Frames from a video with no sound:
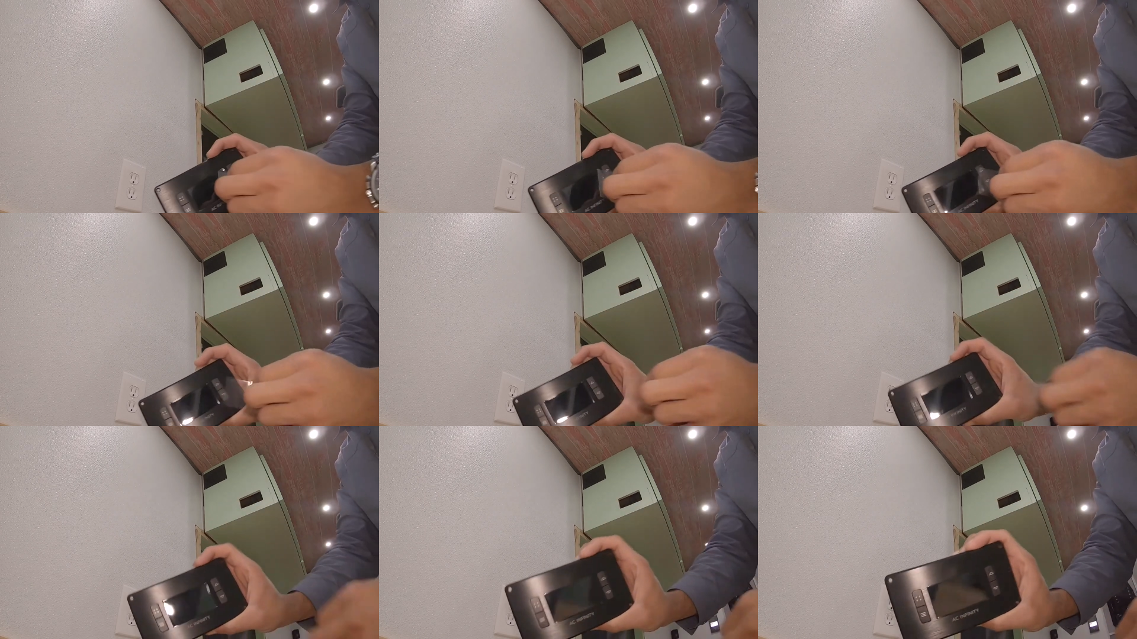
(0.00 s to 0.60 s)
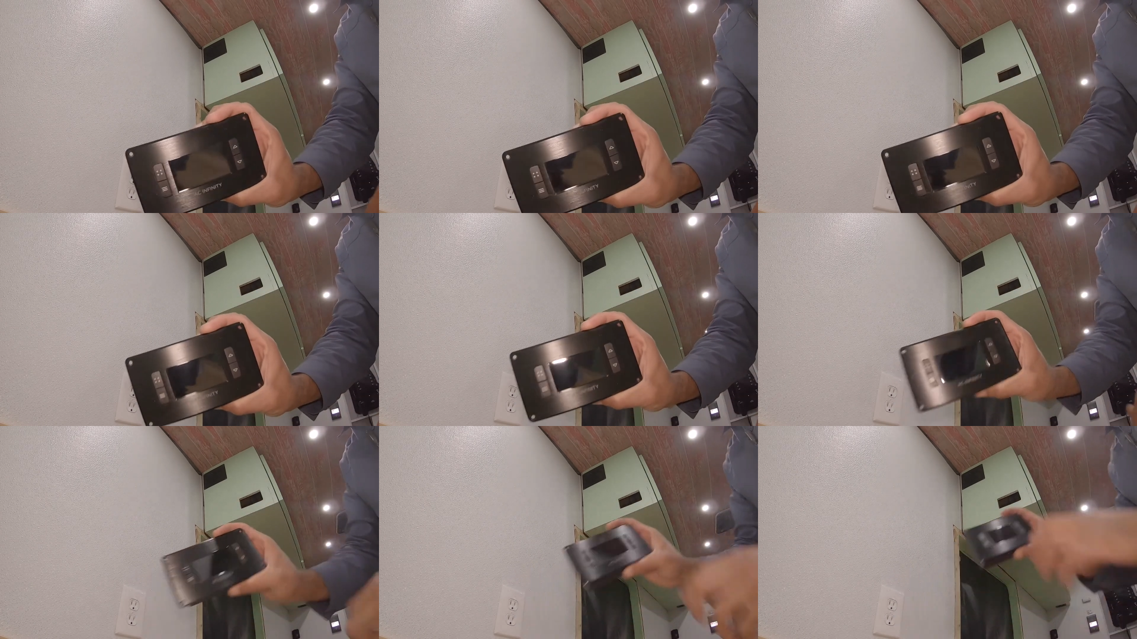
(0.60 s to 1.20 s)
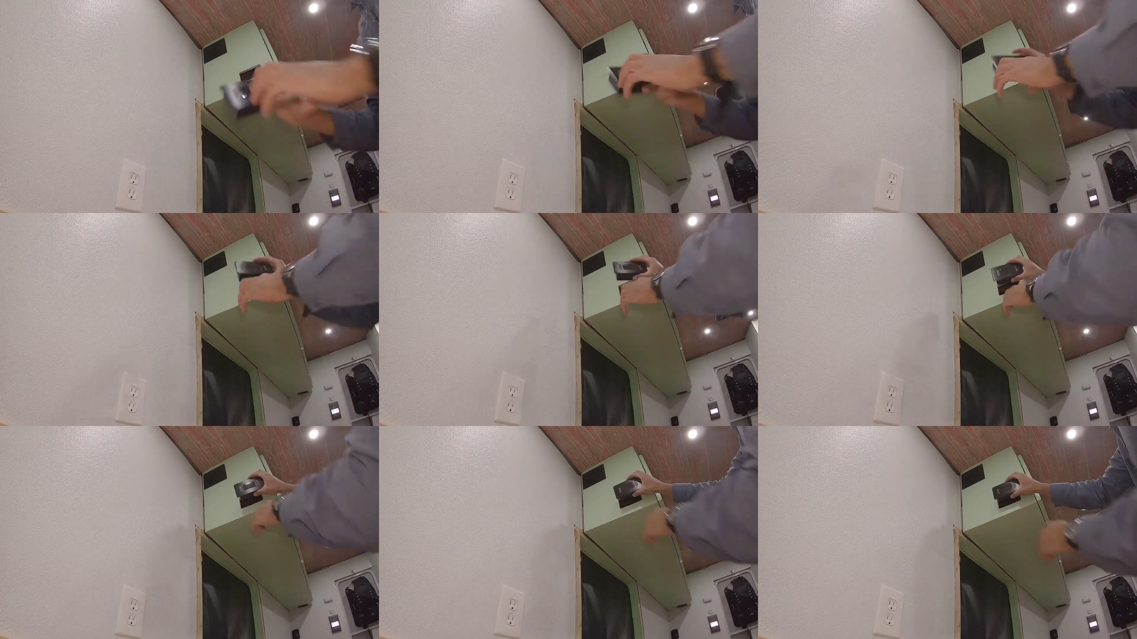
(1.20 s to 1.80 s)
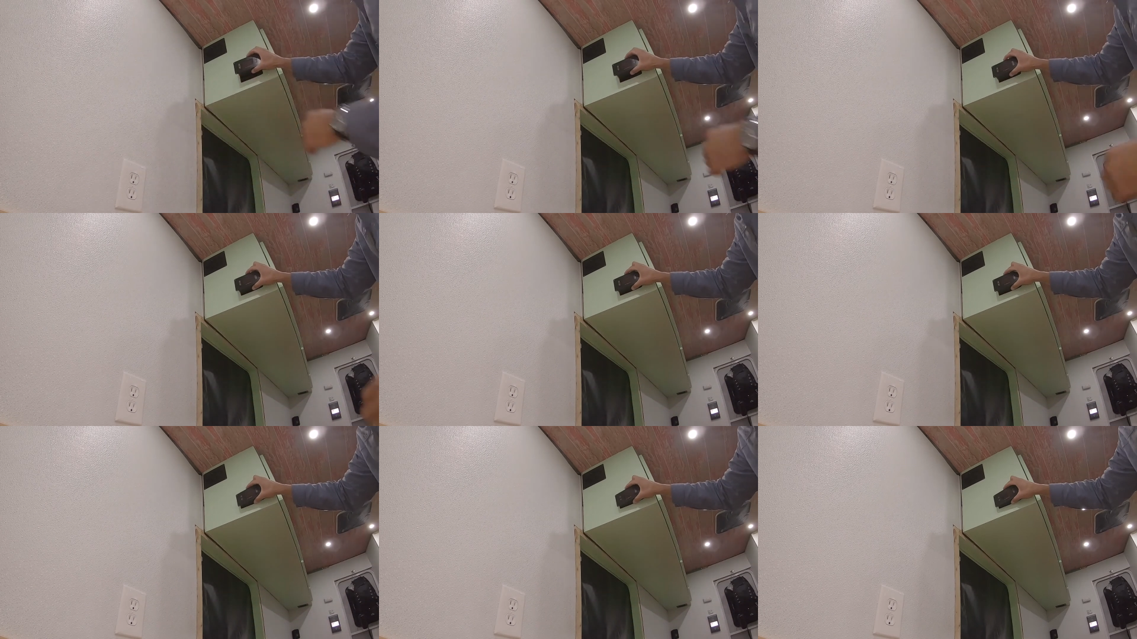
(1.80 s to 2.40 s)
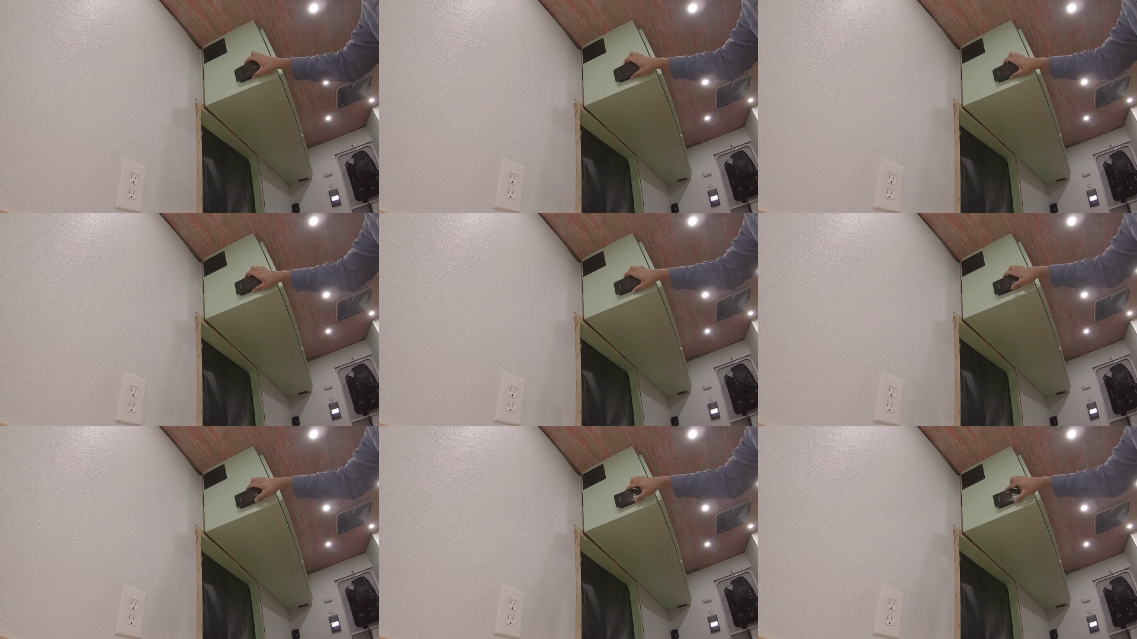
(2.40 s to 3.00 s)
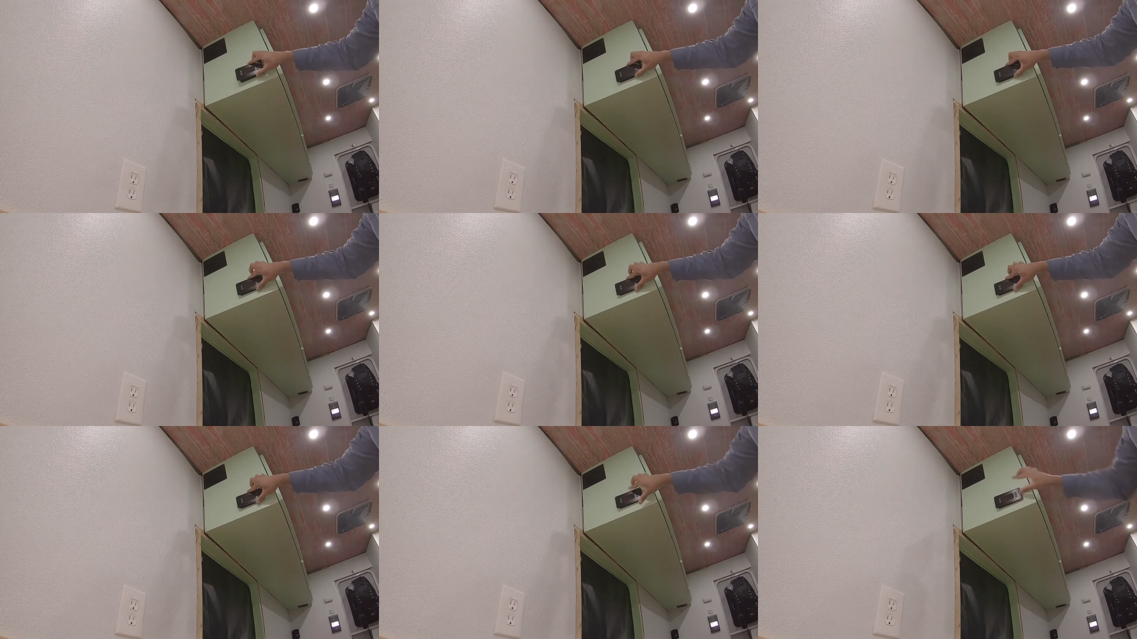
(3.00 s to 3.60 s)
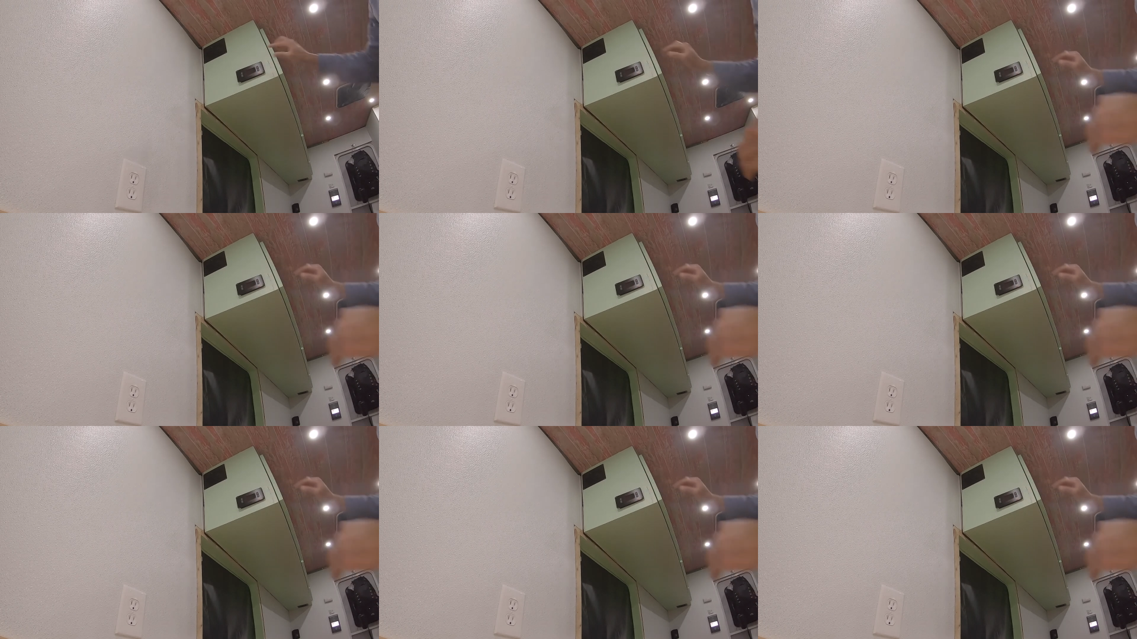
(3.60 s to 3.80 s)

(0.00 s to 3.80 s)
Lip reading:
(no speaker visible)